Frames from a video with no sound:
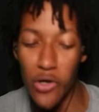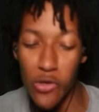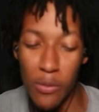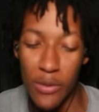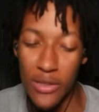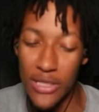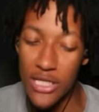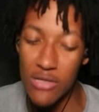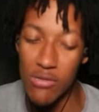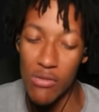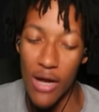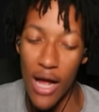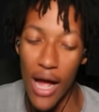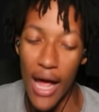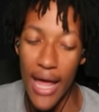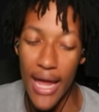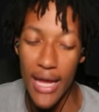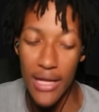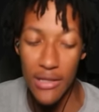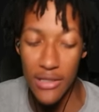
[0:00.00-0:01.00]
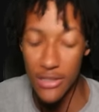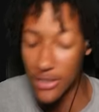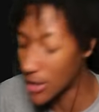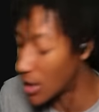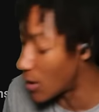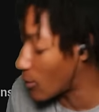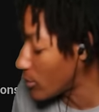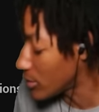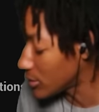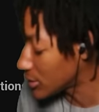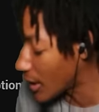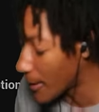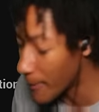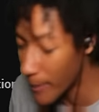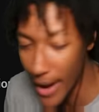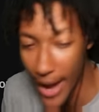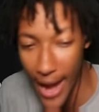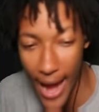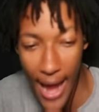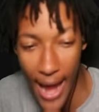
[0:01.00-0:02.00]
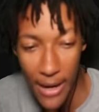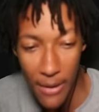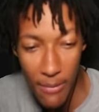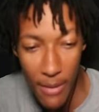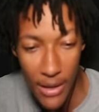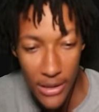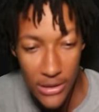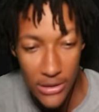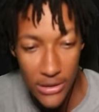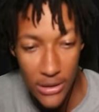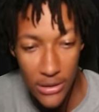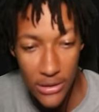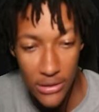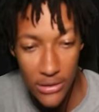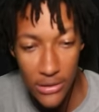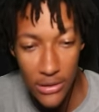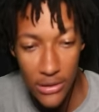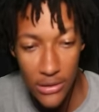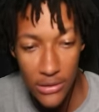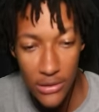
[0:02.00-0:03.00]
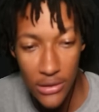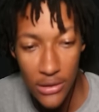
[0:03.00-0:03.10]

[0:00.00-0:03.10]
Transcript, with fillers: but this one got English. Oh, what type of anime shit is this?